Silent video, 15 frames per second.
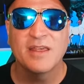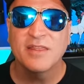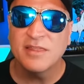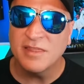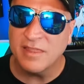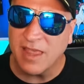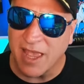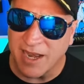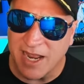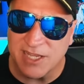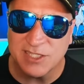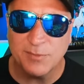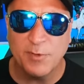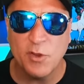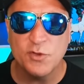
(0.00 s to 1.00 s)
Then I
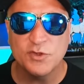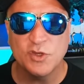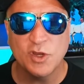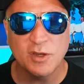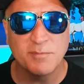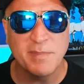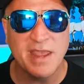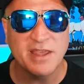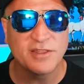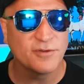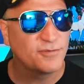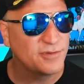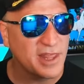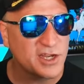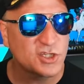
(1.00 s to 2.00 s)
suppose you could make the
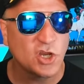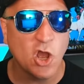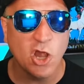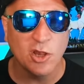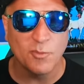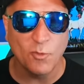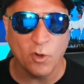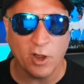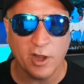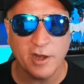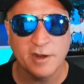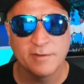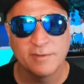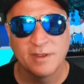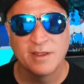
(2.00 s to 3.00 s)
flesh golem
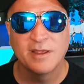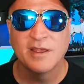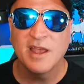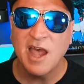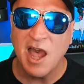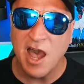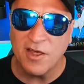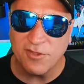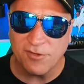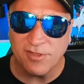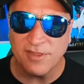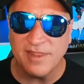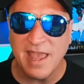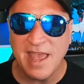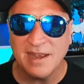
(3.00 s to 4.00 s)
work. Other
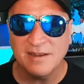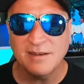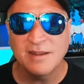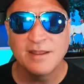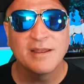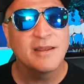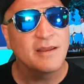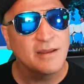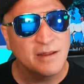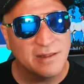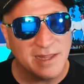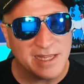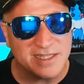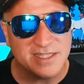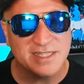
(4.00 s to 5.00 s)
than that,
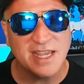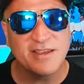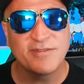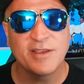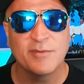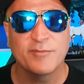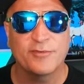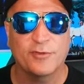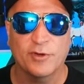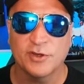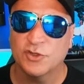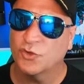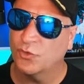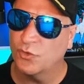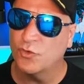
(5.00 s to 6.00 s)
let's save him for a
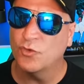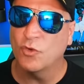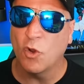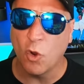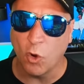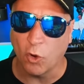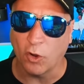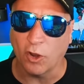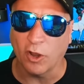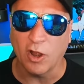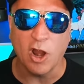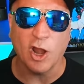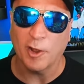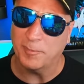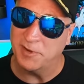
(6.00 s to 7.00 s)
true horror
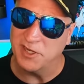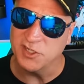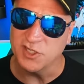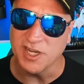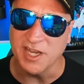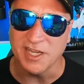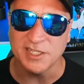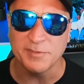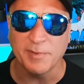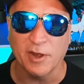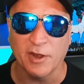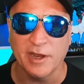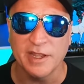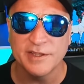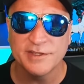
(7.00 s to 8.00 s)
RPG
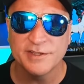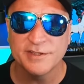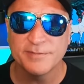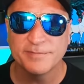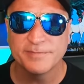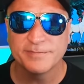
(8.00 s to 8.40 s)
experience.